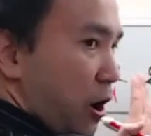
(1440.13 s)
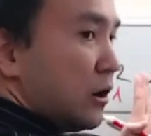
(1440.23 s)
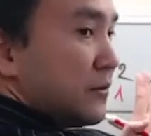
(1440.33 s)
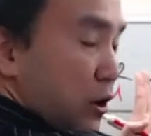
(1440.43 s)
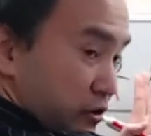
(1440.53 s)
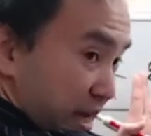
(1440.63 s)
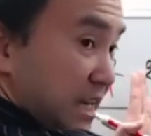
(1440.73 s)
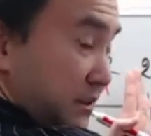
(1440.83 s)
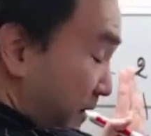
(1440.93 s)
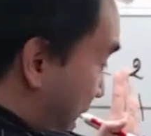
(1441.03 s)
of those
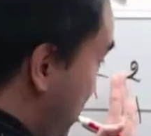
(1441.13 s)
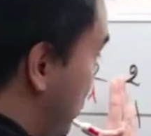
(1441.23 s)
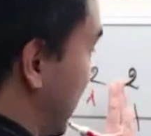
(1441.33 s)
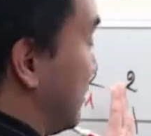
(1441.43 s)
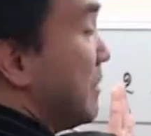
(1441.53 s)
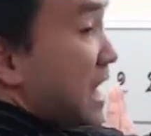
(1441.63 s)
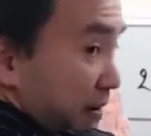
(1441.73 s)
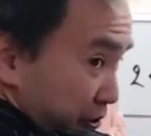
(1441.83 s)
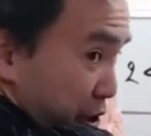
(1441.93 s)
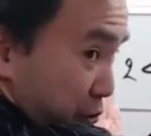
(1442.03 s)
x values
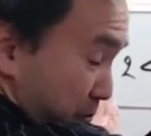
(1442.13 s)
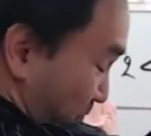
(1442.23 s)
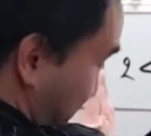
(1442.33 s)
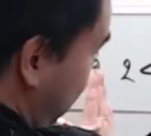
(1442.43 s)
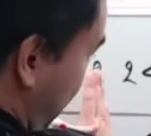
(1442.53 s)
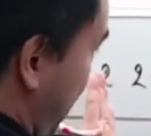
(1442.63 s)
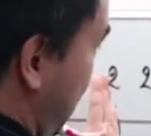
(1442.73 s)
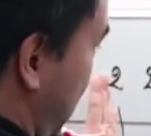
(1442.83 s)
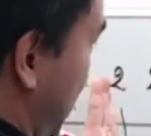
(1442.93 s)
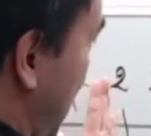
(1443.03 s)
above 2.
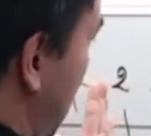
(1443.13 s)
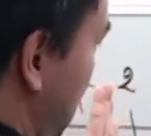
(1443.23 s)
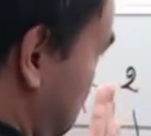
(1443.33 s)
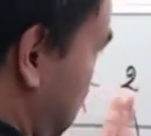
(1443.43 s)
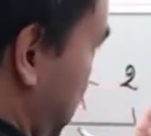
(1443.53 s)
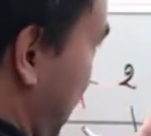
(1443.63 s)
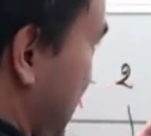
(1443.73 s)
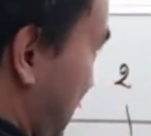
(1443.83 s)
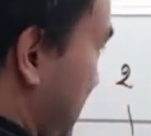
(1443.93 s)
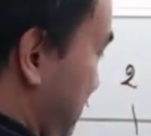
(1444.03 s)
Okay, so
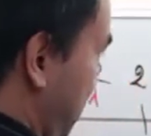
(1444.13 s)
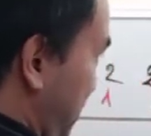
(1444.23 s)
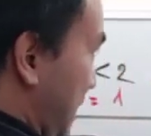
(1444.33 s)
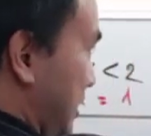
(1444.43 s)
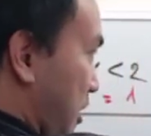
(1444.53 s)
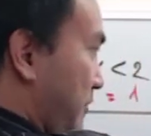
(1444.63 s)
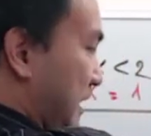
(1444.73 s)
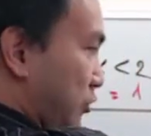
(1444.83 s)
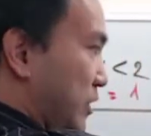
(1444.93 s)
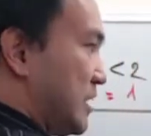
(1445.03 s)
I stop
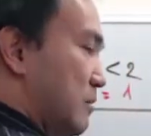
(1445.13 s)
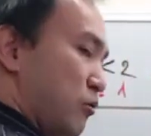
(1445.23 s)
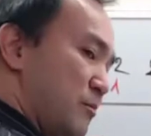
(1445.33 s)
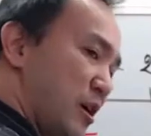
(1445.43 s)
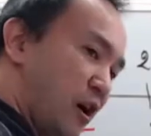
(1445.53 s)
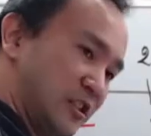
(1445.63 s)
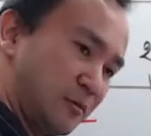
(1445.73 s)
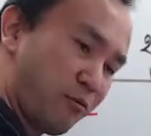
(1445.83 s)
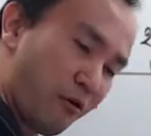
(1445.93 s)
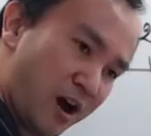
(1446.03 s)
at 3 simply because
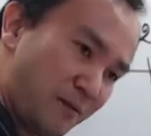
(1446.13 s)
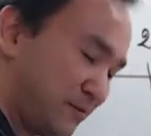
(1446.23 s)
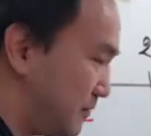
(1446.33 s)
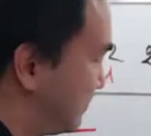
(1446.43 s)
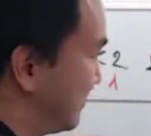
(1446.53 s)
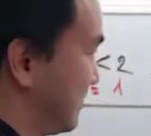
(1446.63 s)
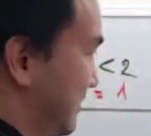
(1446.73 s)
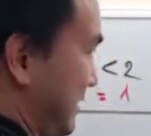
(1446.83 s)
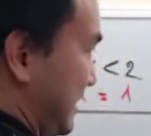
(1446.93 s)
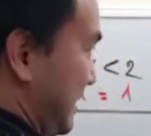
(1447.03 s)
the problem
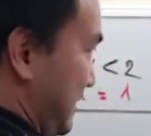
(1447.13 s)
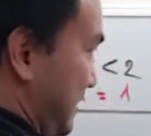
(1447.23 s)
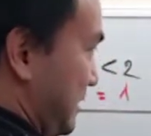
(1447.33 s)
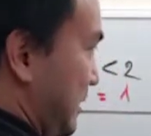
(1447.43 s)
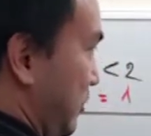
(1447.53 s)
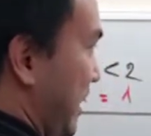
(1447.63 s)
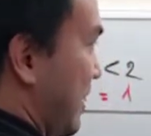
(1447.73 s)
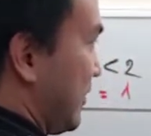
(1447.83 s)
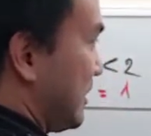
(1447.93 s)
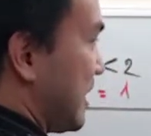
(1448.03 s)

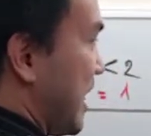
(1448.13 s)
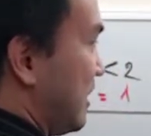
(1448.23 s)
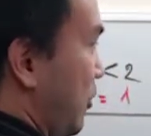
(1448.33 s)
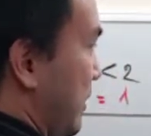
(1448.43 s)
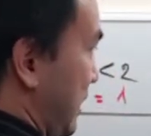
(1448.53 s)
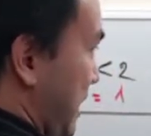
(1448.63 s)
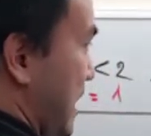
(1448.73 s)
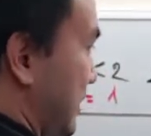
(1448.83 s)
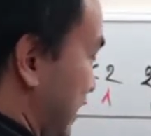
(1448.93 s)
gave us the interval that ends at